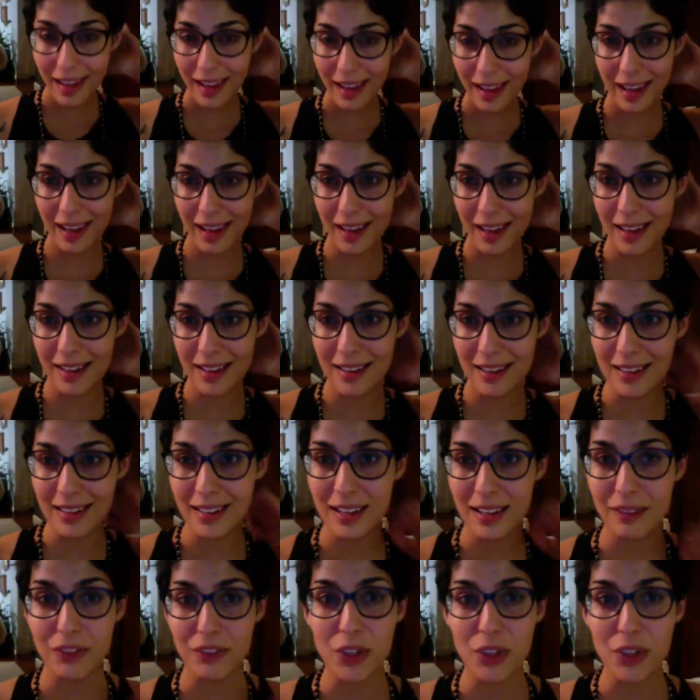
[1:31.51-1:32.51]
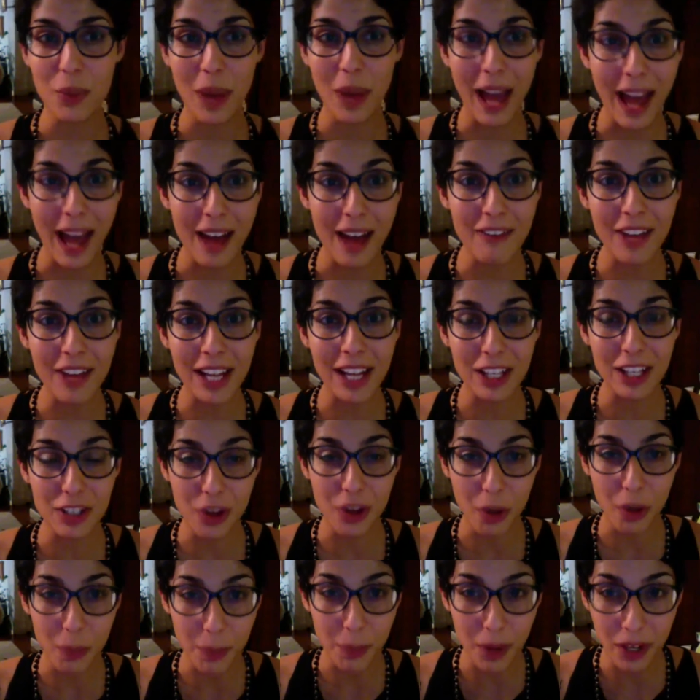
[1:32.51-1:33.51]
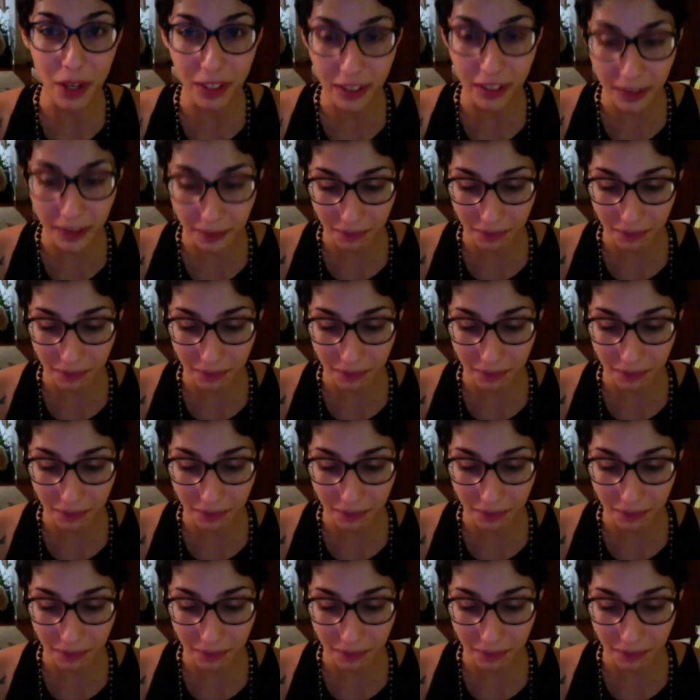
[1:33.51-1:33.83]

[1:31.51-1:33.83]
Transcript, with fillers: And if you have a notebook,